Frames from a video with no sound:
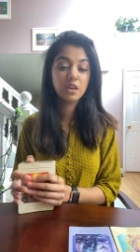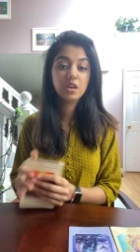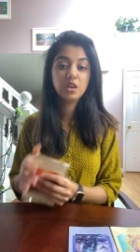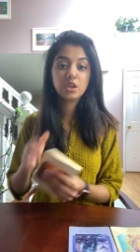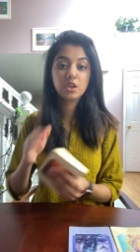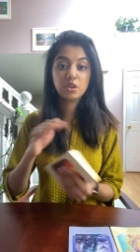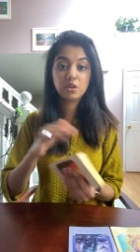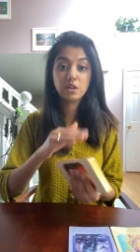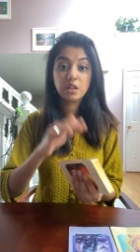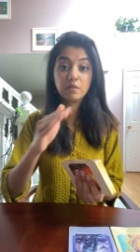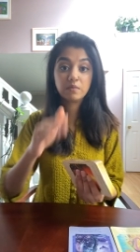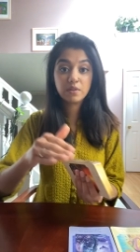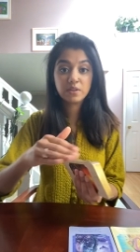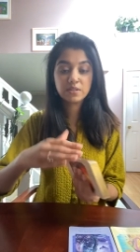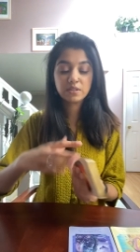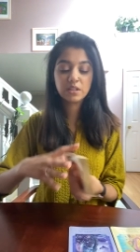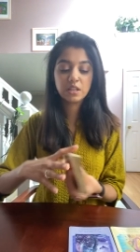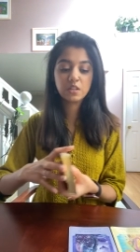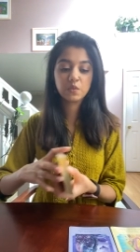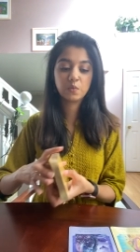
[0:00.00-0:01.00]
you know, that
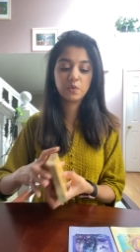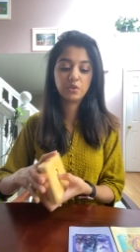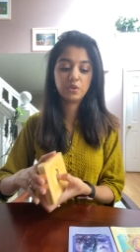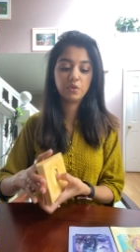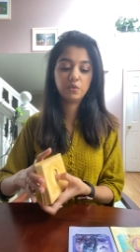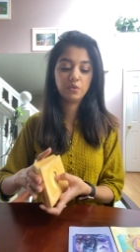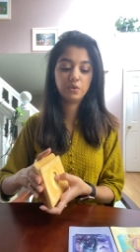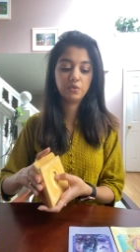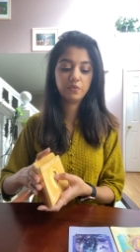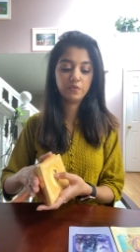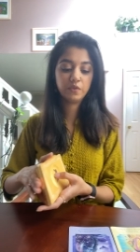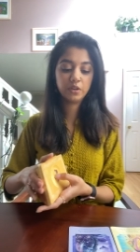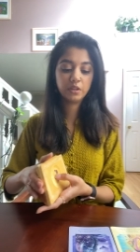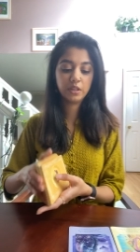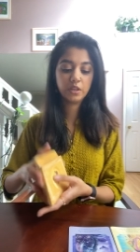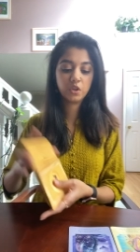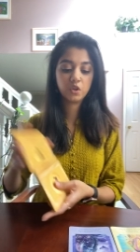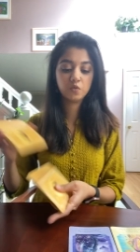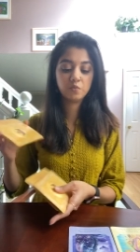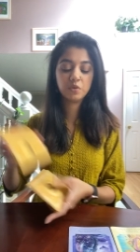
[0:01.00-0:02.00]
resonates with you, you feel
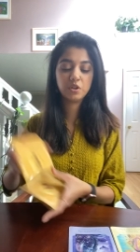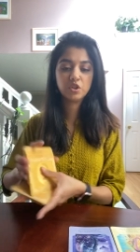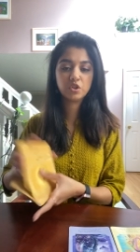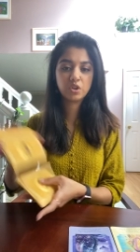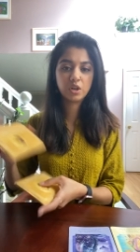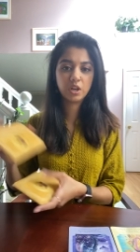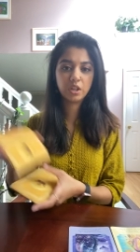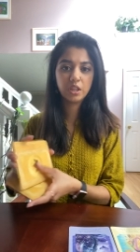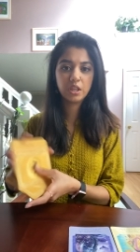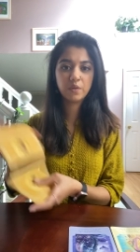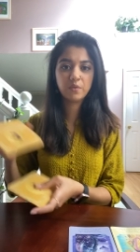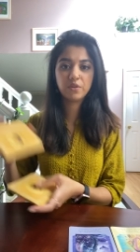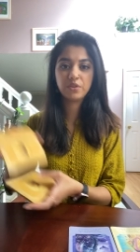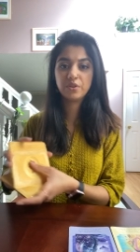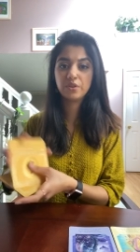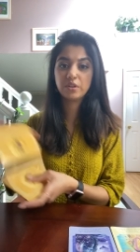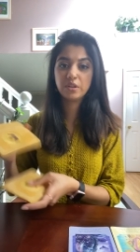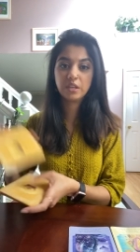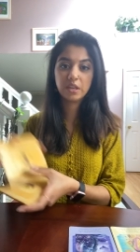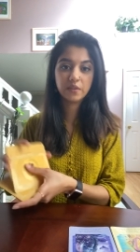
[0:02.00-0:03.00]
like you've been struggling with
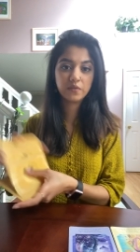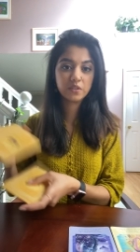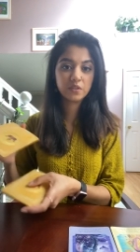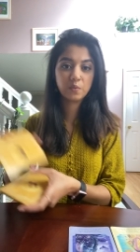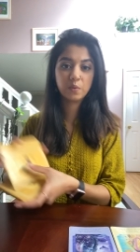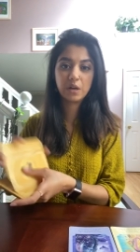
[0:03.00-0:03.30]
your gifts,